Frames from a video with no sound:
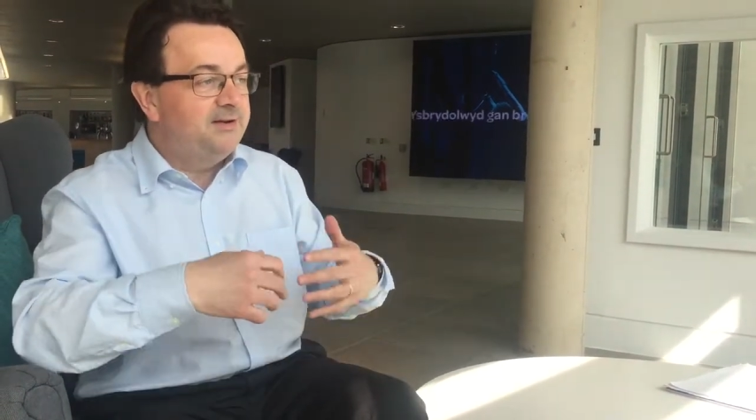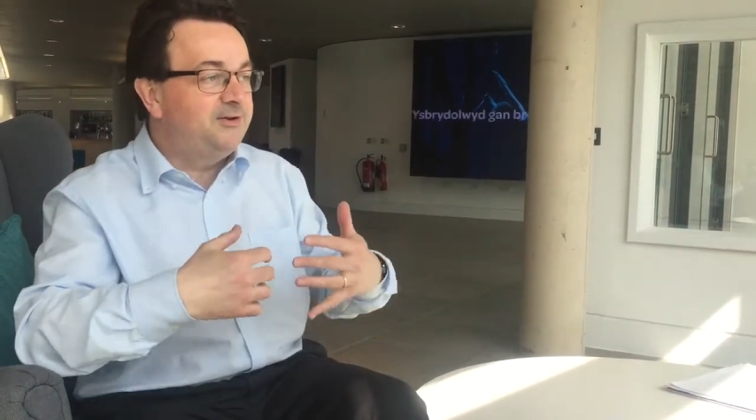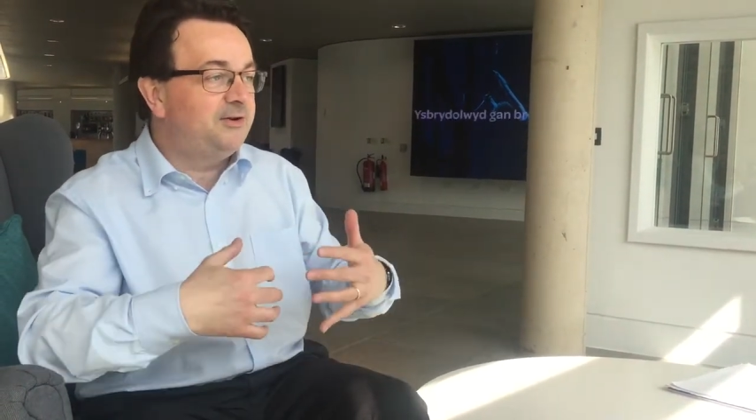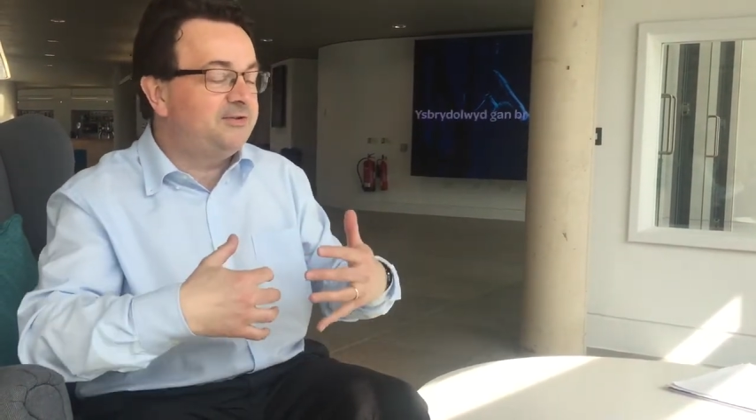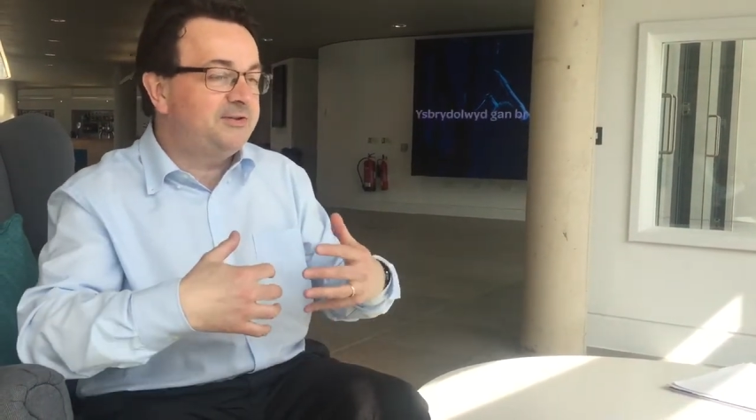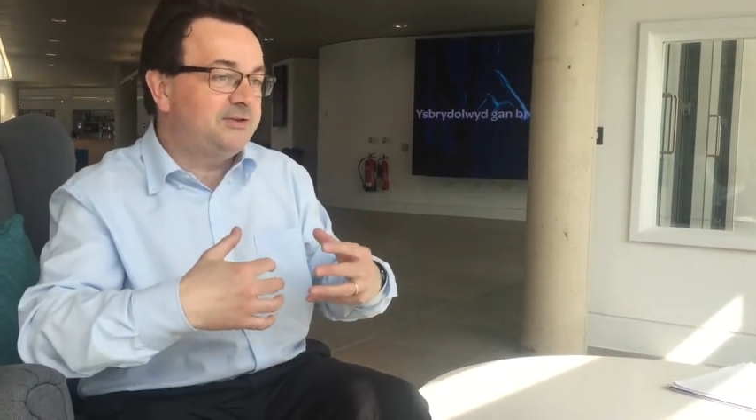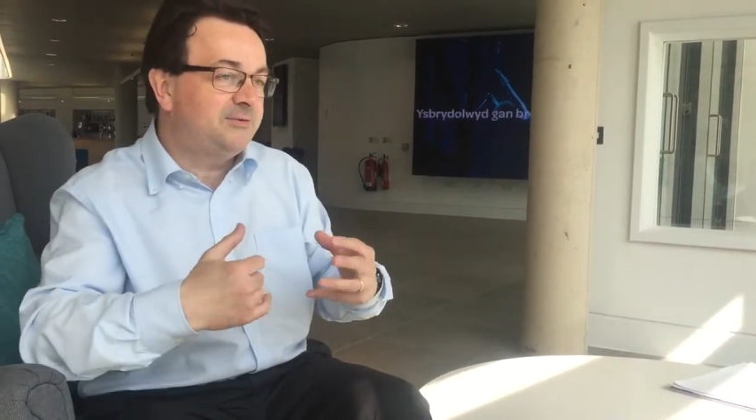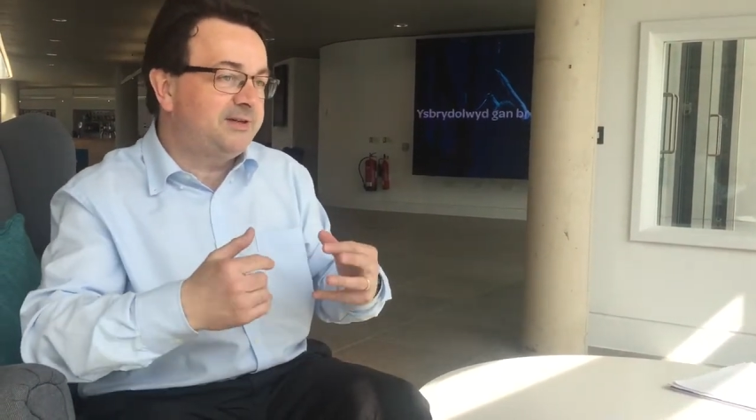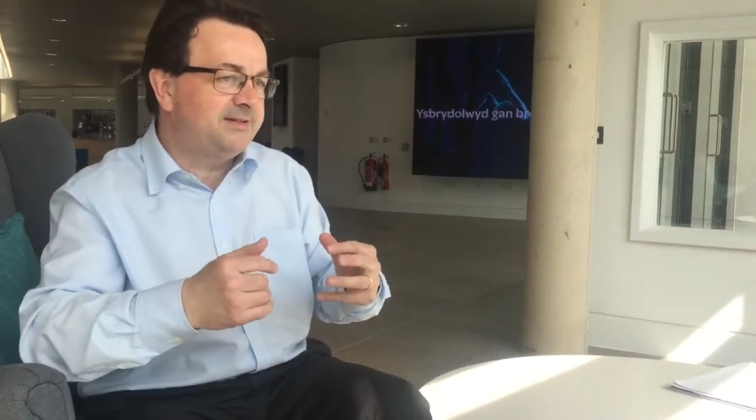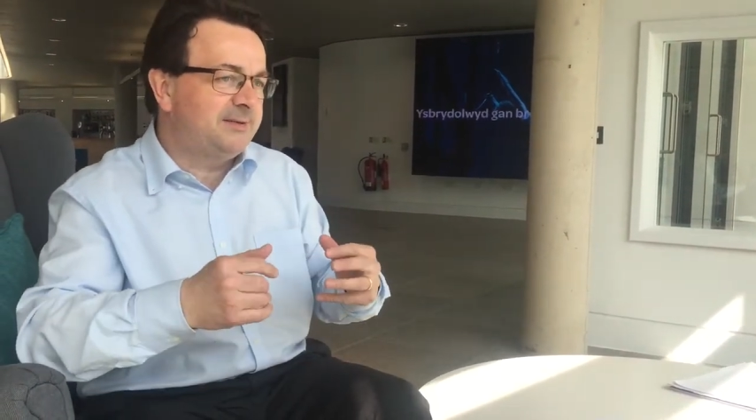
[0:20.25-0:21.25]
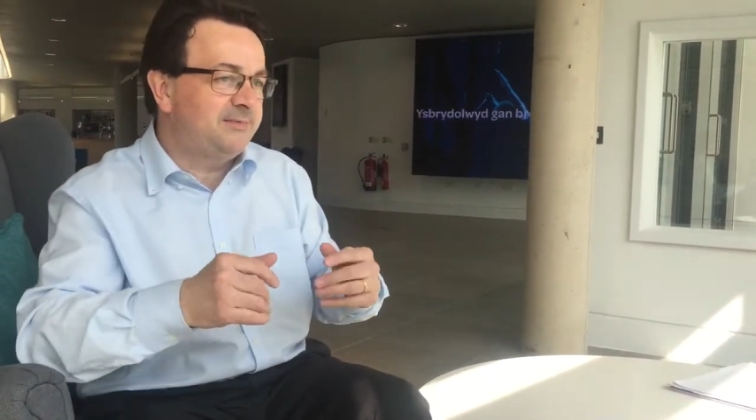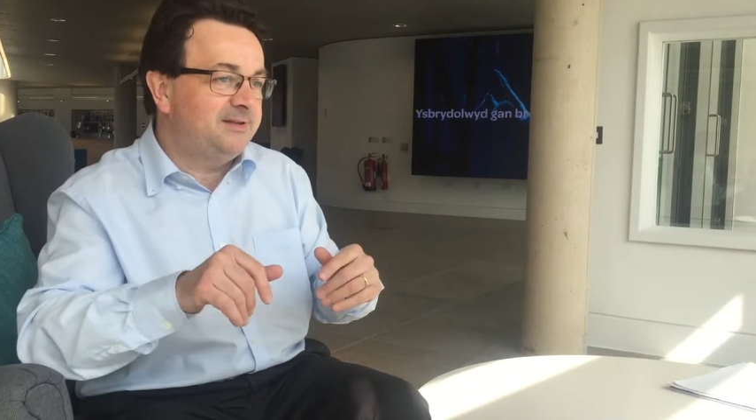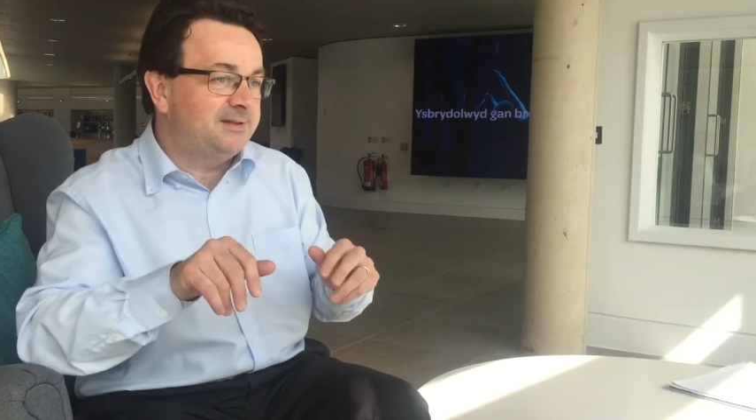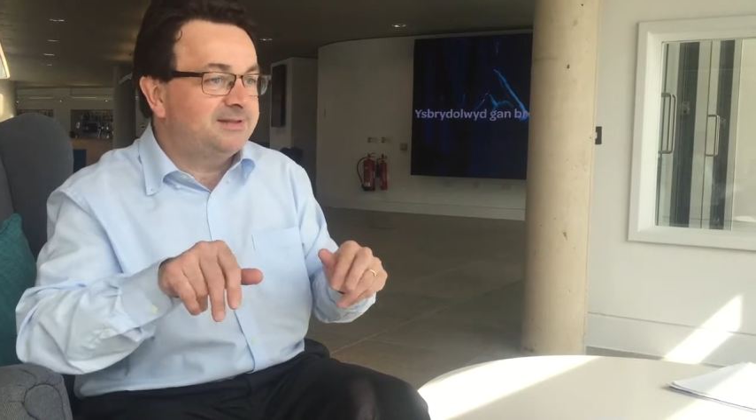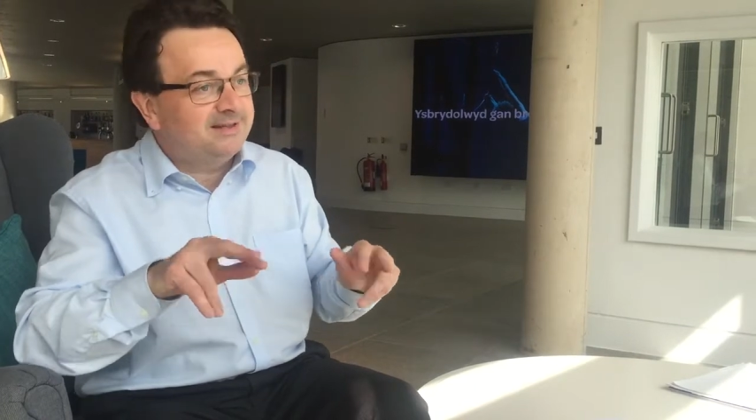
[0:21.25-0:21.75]
not just write
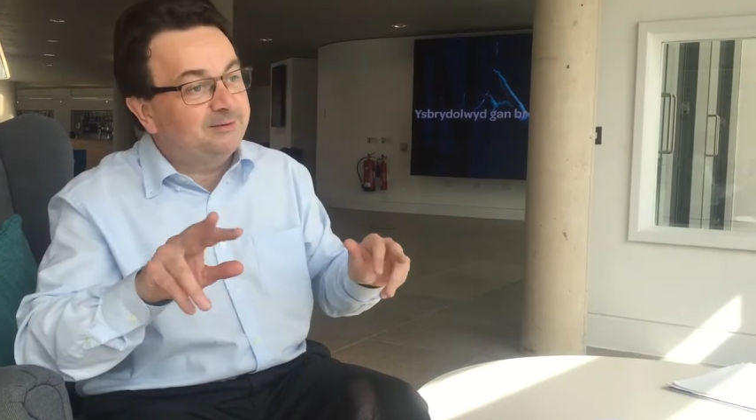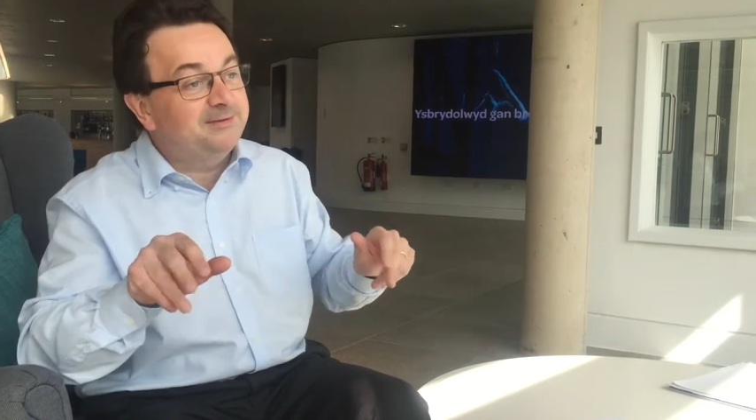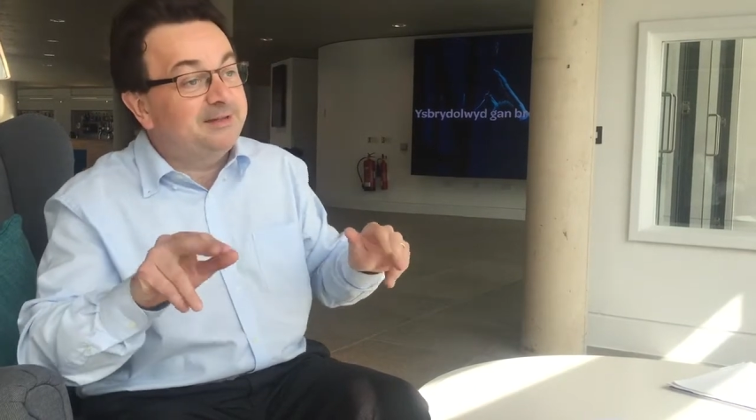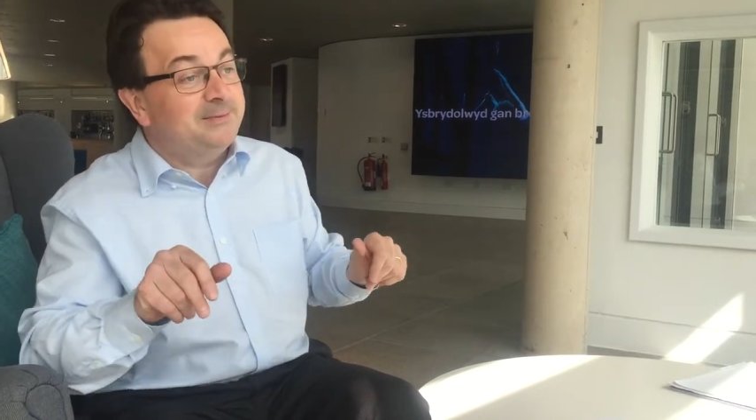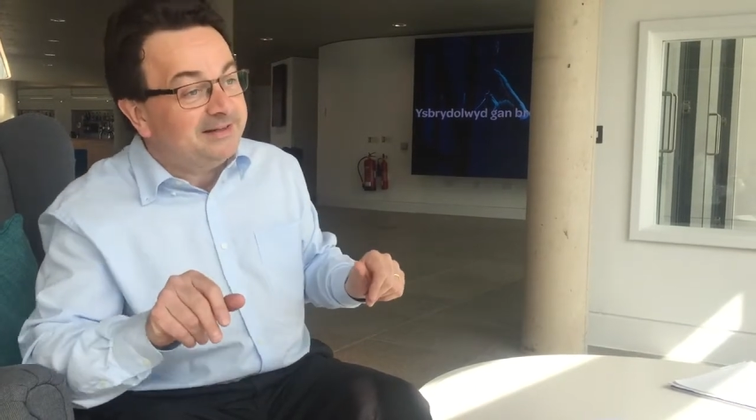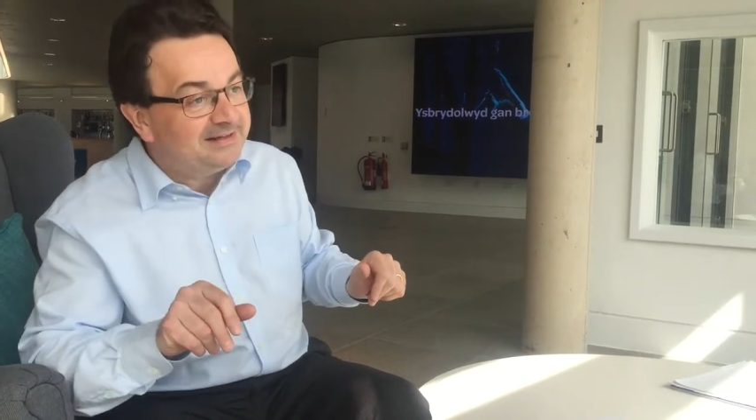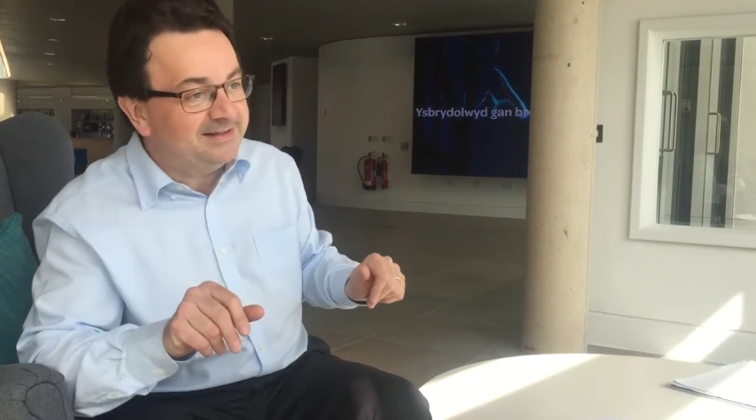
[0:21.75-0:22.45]
something that sounded a bit